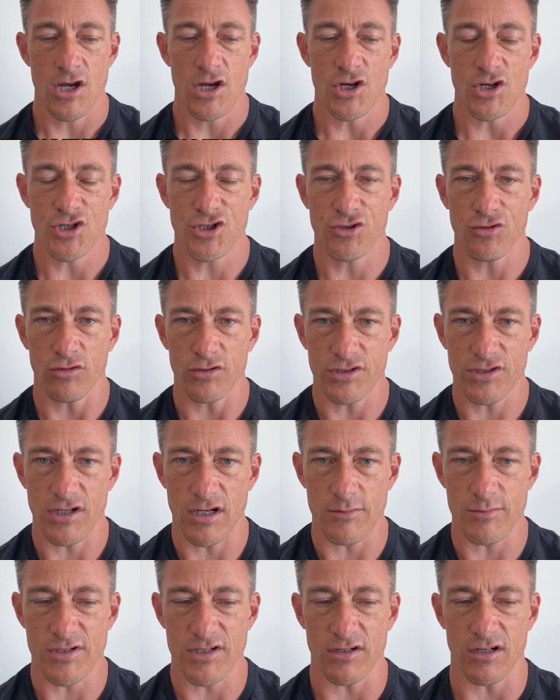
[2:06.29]

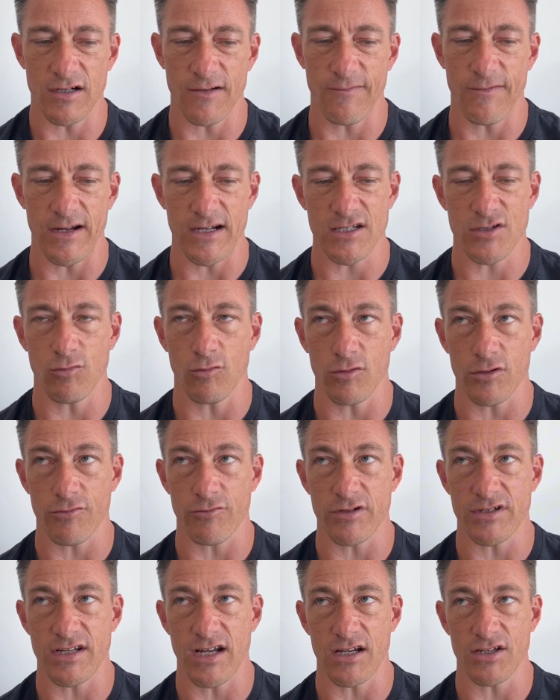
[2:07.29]
Short-term side effects, water
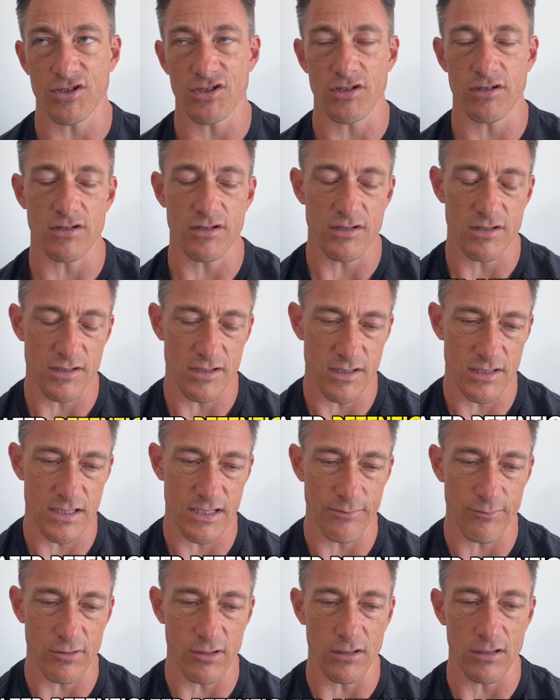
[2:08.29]
retention,
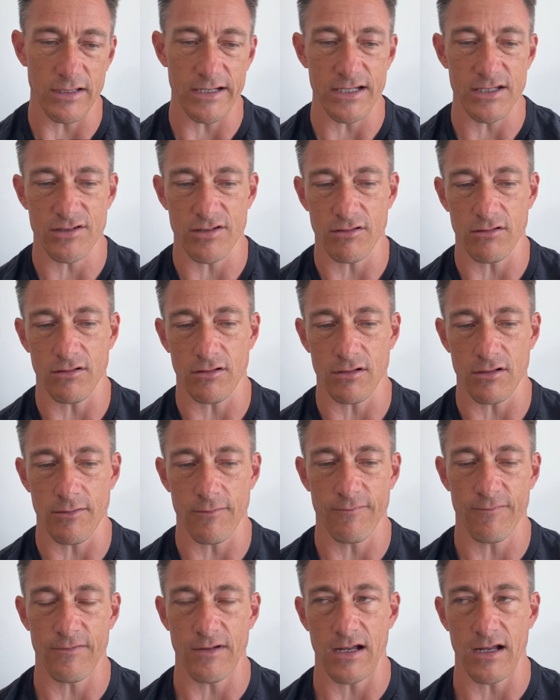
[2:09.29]
similarly to a lot of